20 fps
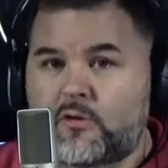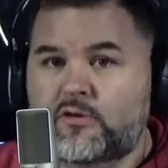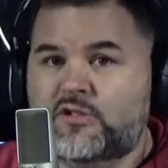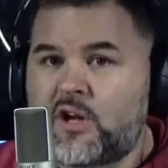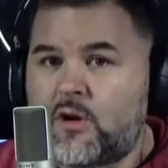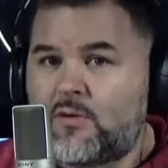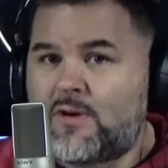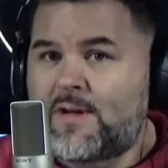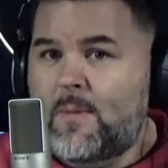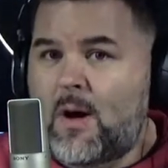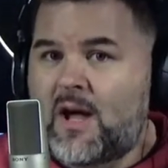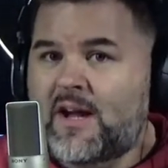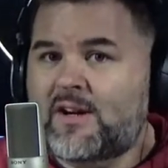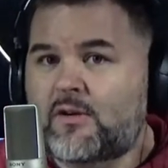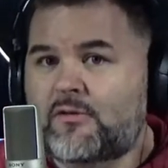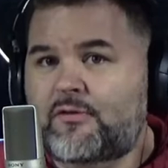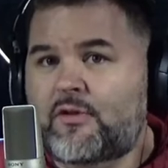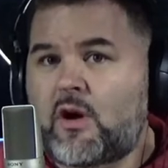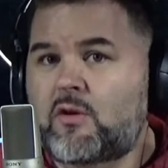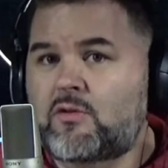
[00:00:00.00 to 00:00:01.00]
Sony
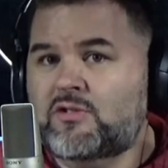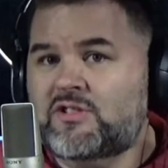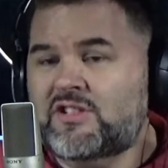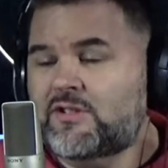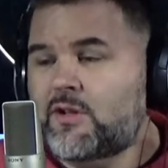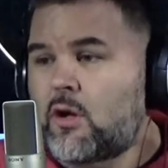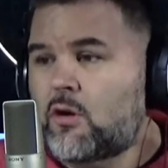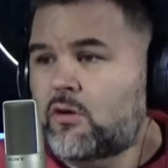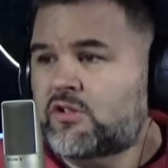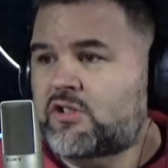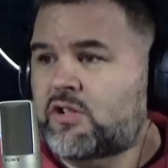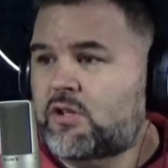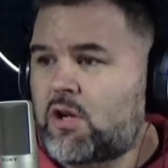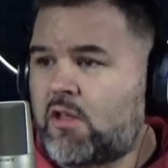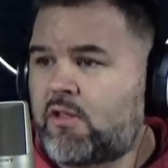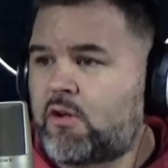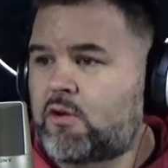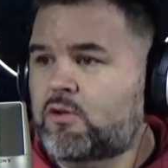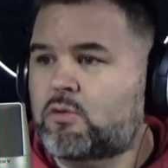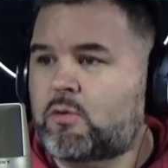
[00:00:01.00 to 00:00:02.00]
microphones, as long as they're
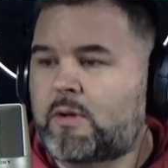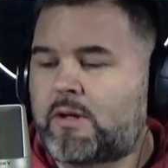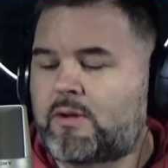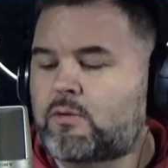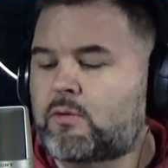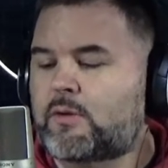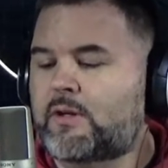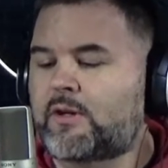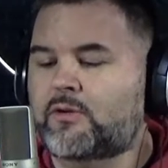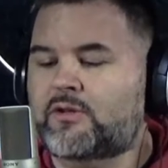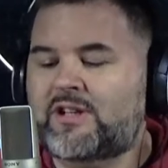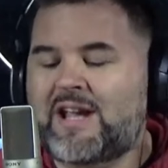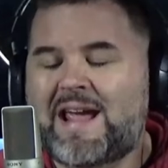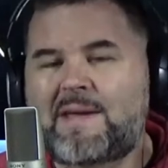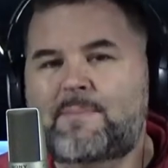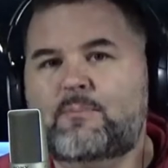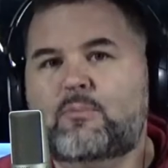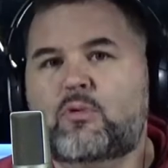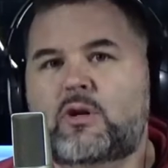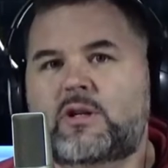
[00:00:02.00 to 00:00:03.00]
not those reel-to-reel
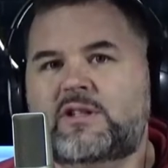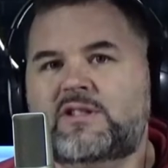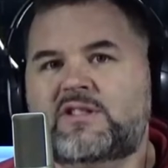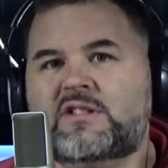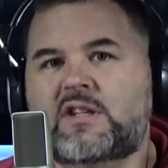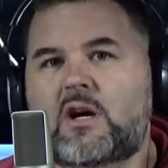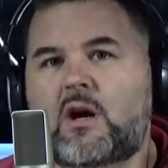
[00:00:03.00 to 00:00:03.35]
tape ones,